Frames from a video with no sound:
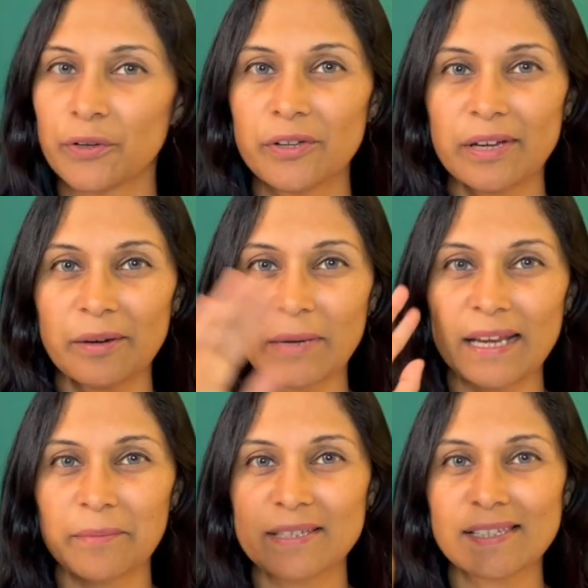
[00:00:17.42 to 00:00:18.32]
new here, my
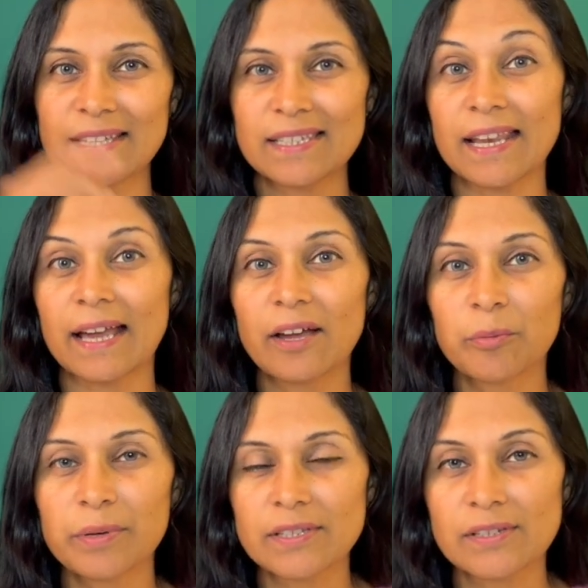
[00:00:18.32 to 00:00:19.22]
name is Liz and I help
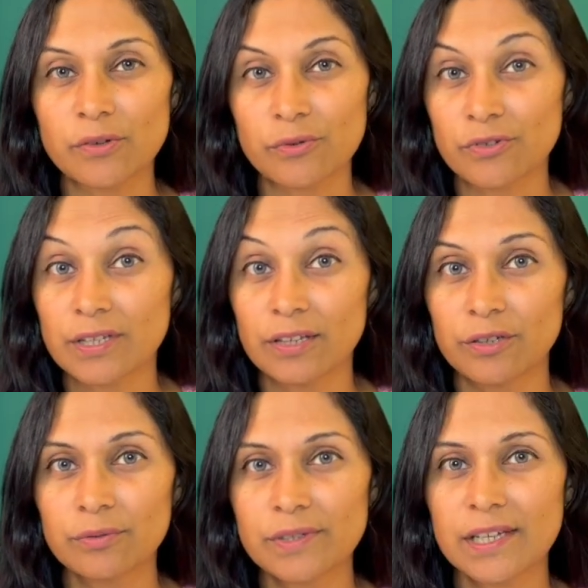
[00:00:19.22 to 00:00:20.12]
business owners
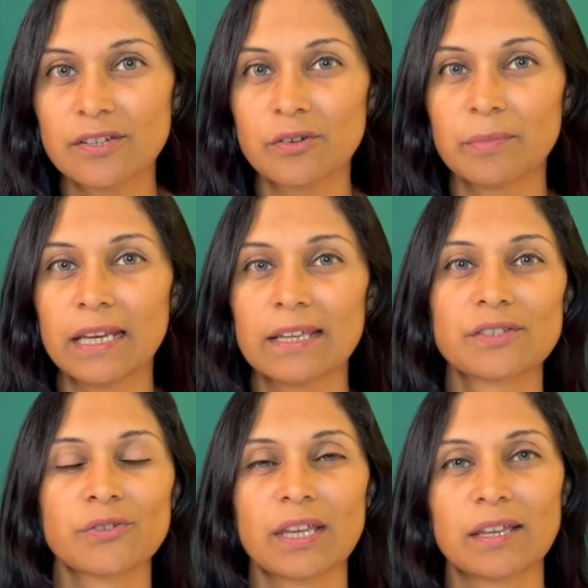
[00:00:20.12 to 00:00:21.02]
use digital media
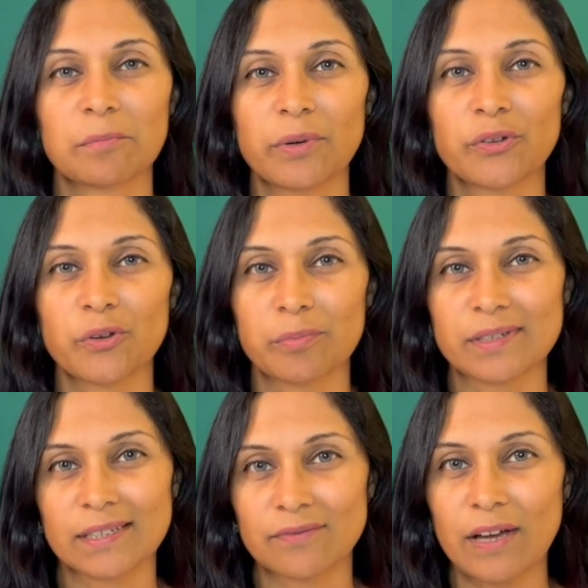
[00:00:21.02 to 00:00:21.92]
so they can build their
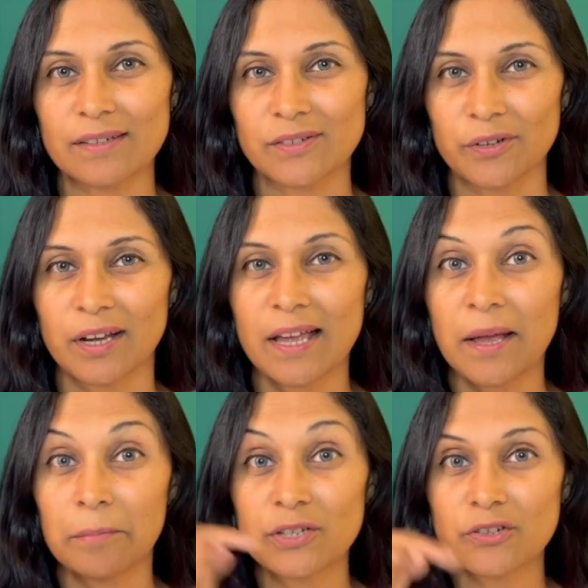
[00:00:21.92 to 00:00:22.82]
business faster.
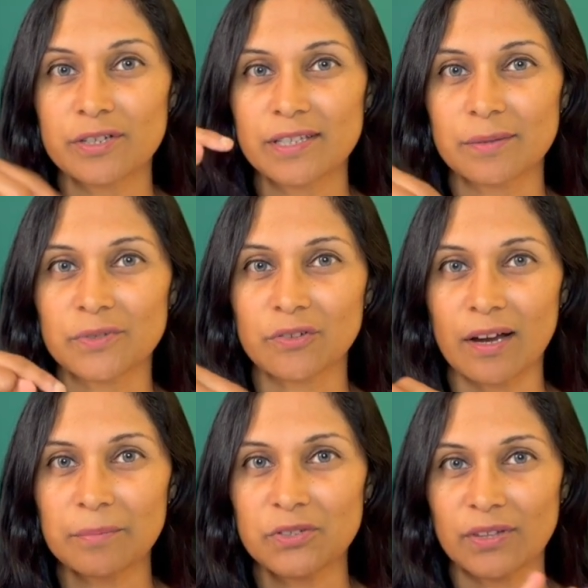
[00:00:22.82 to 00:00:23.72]
Be sure to
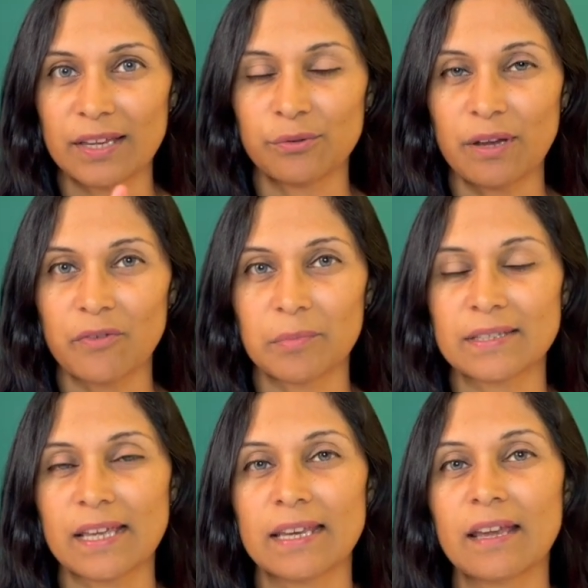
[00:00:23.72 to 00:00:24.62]
subscribe so that you never
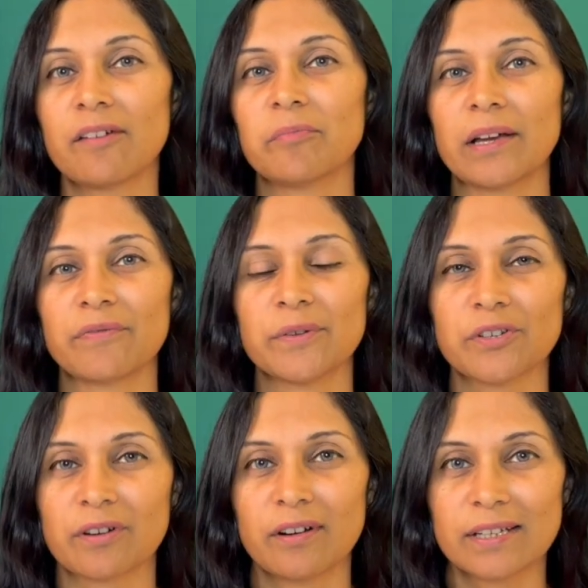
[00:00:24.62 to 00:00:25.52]
miss any of my
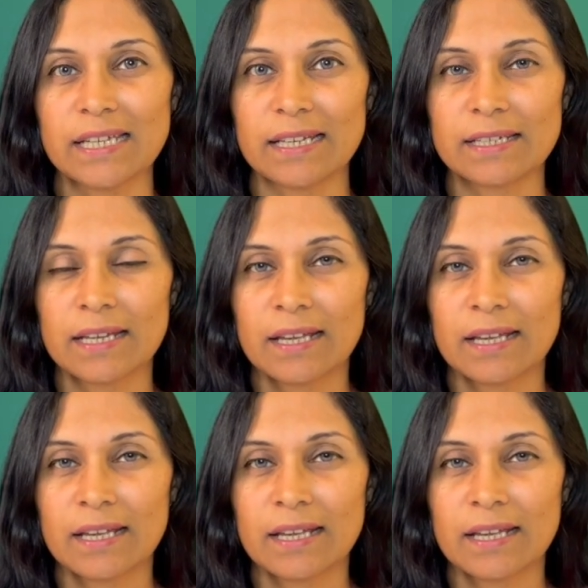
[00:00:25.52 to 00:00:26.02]
future content.